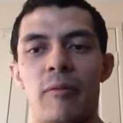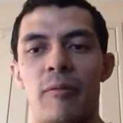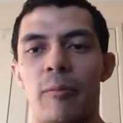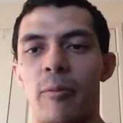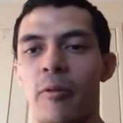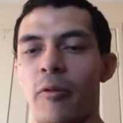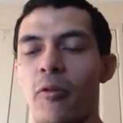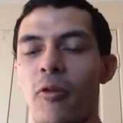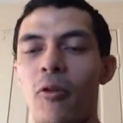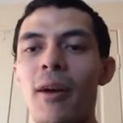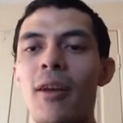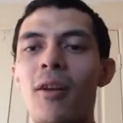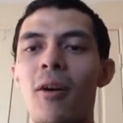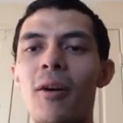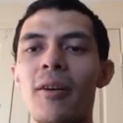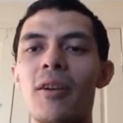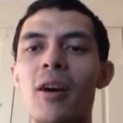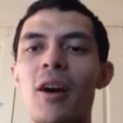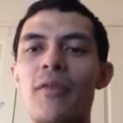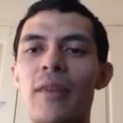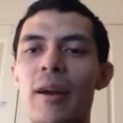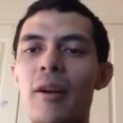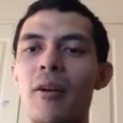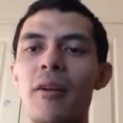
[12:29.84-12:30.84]
before I
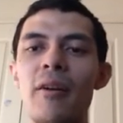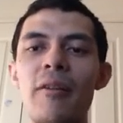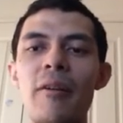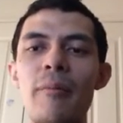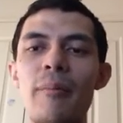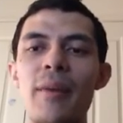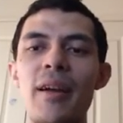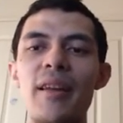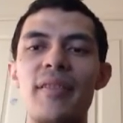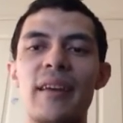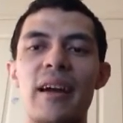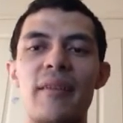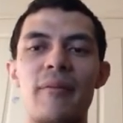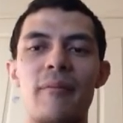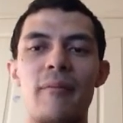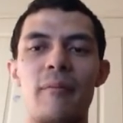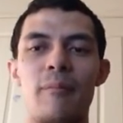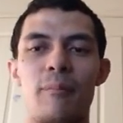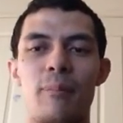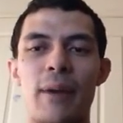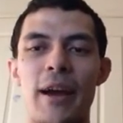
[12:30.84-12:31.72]
log off, I gotta admit that